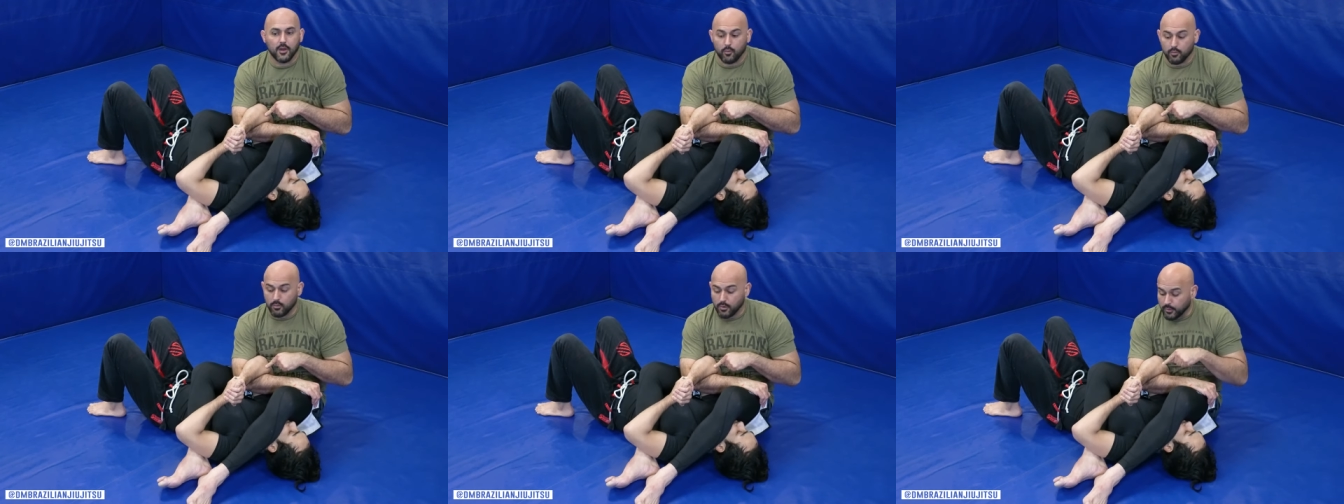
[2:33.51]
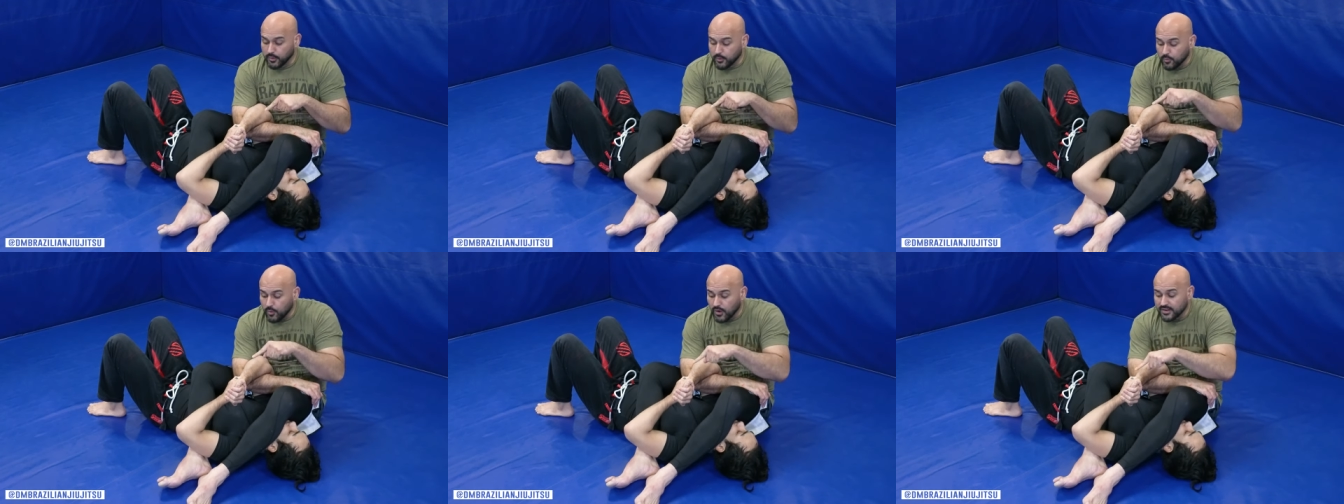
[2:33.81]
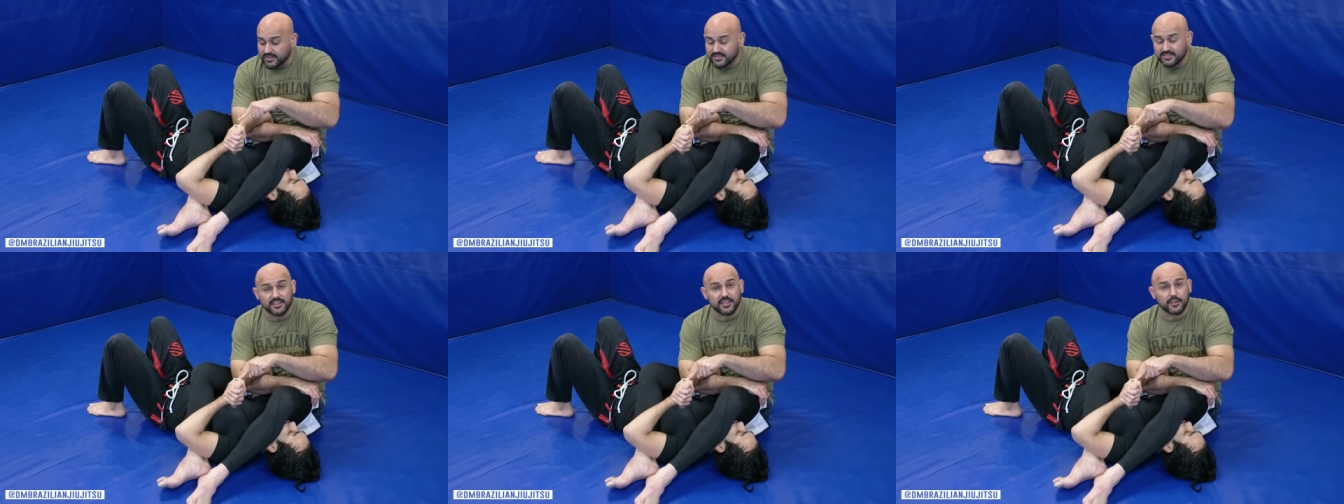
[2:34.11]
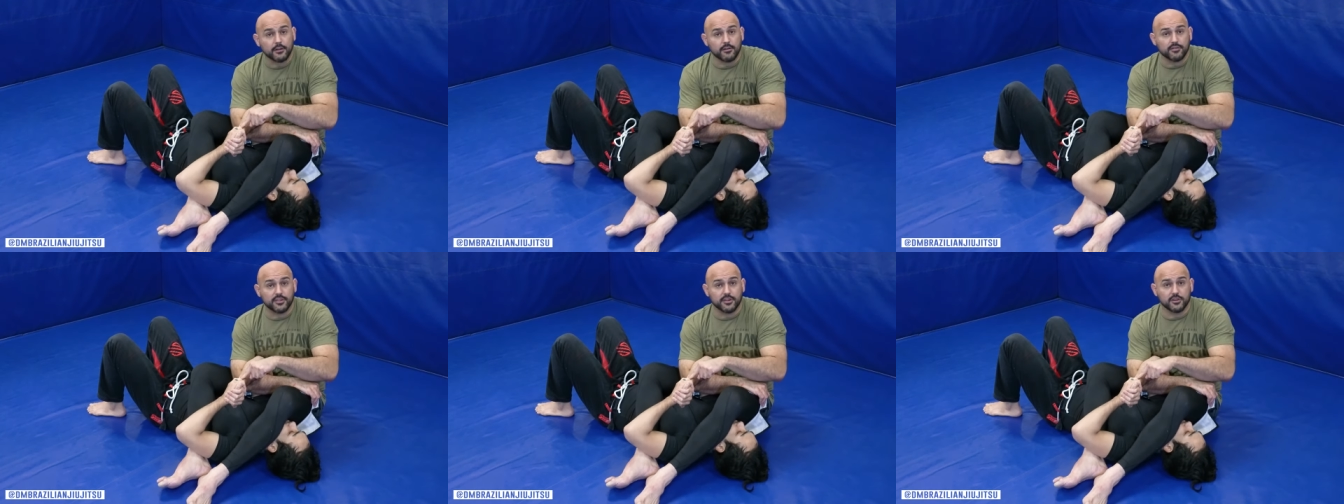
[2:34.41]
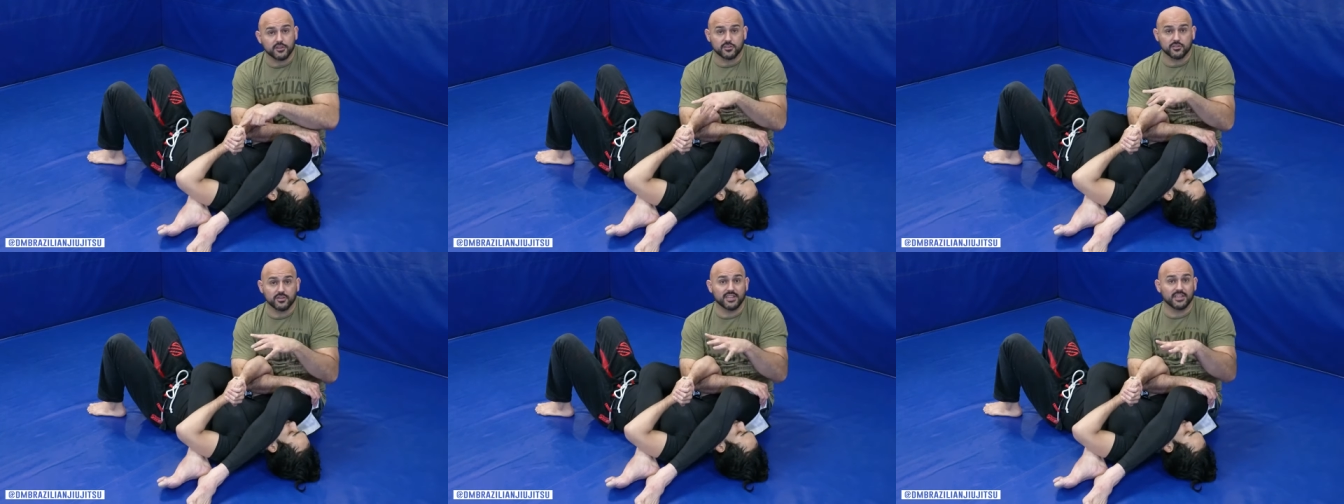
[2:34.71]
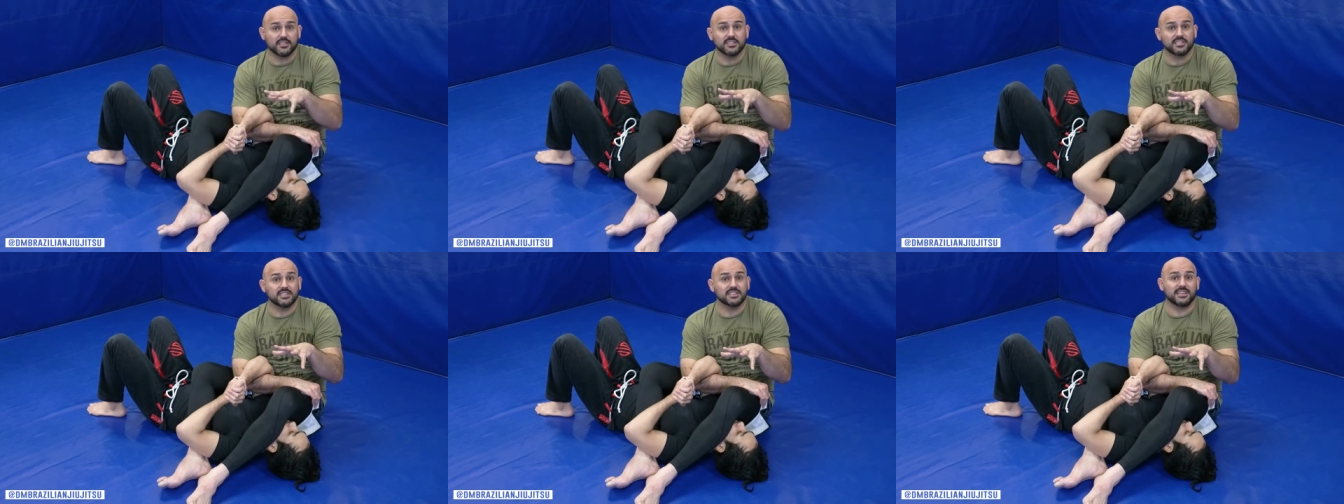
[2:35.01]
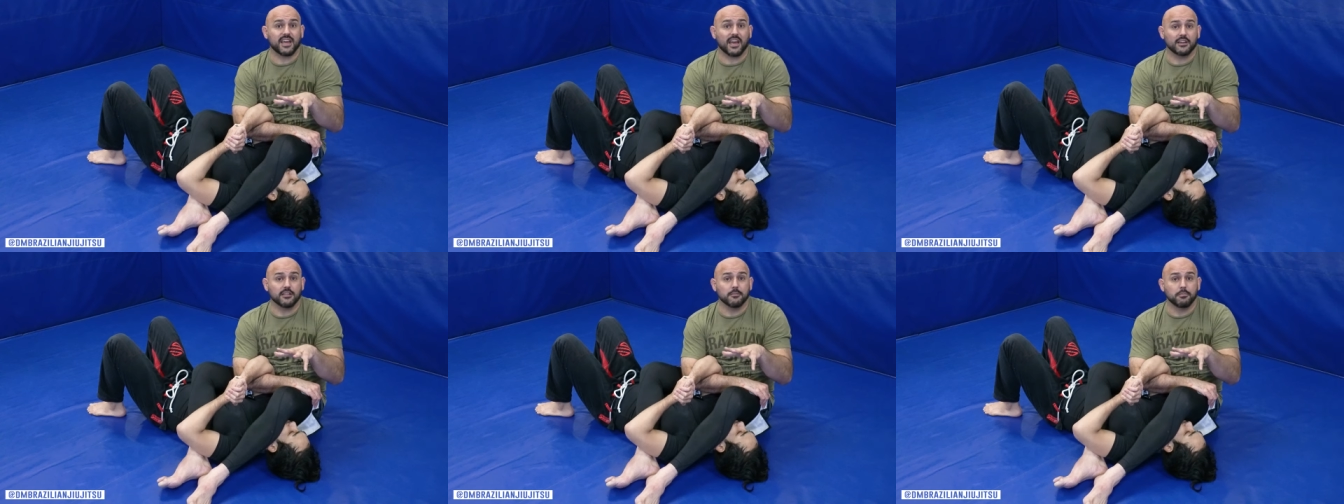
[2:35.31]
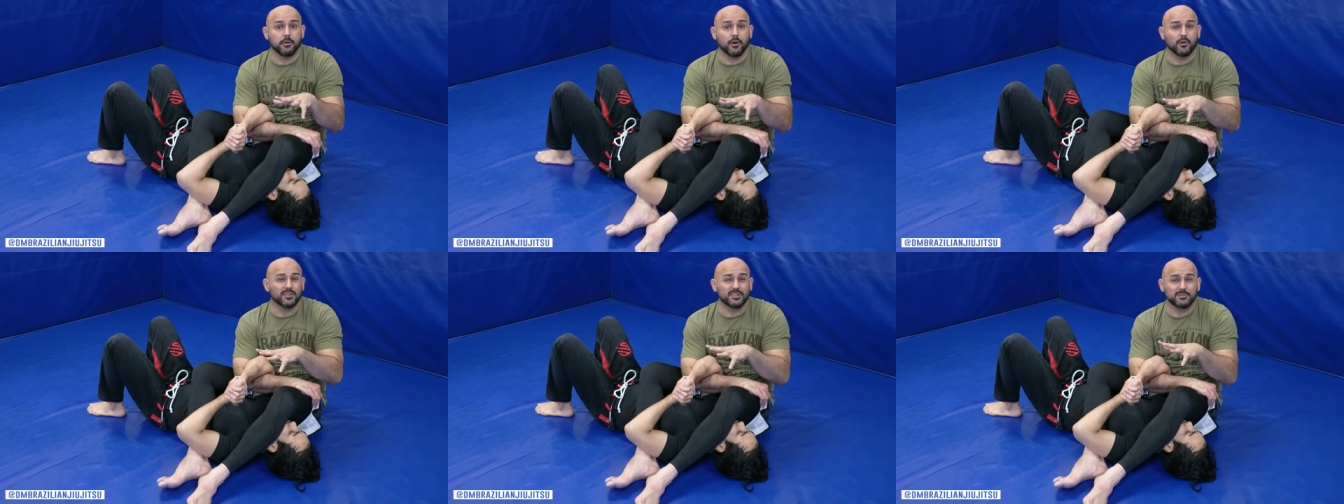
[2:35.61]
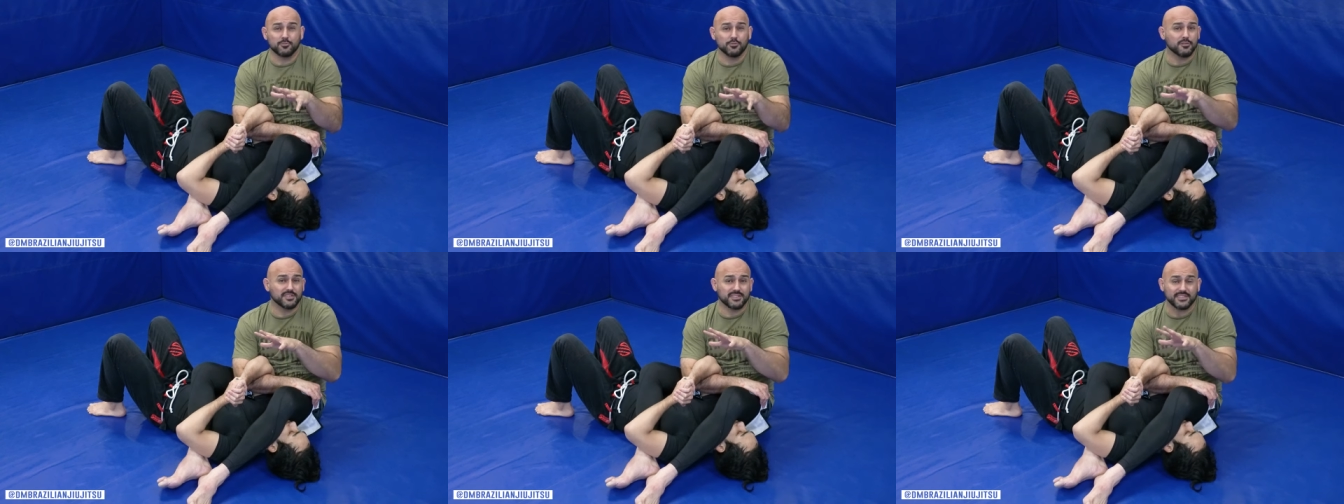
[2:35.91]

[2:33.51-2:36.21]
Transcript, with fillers: What we want is to get over there. So again, this is kind of the bonus move.